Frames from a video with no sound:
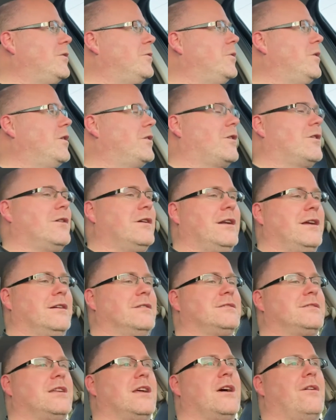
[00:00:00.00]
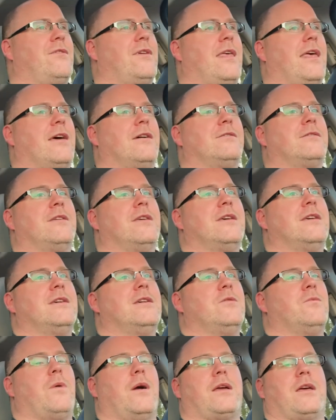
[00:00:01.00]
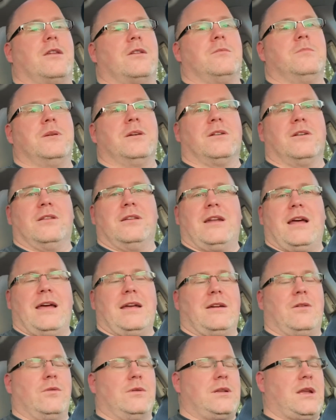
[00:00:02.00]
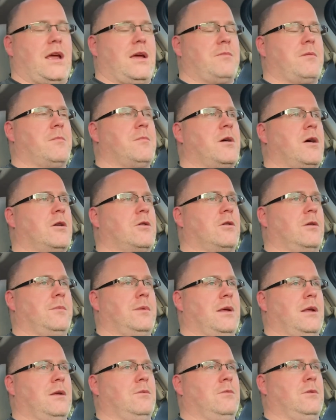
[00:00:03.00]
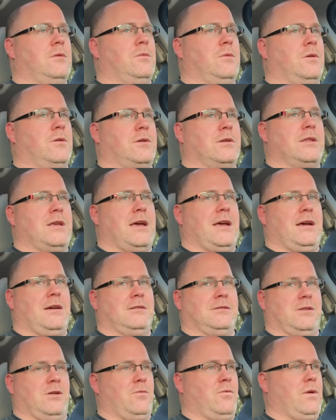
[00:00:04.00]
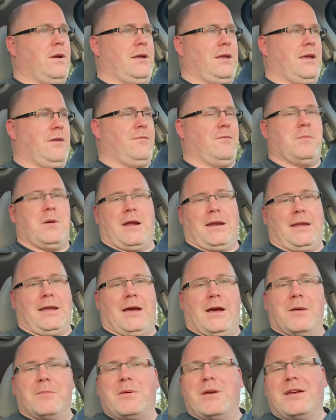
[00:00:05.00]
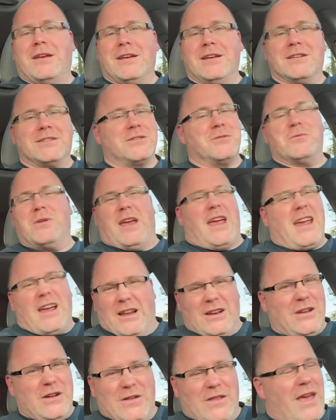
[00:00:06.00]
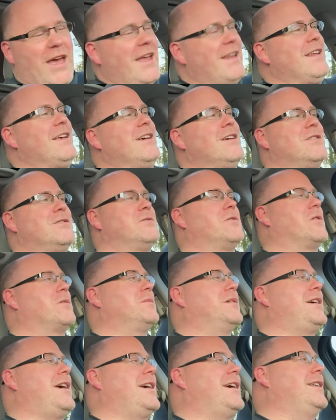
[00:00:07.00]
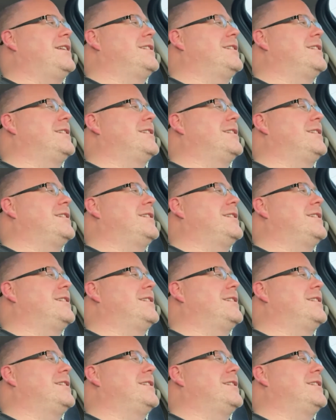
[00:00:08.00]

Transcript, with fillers: water in there and stuff, you know. Wake up in the middle of the night going, damn, I'm hungry, but I don't want to walk in the house and wake everybody up. So we ain't going to do that. Normally, I get to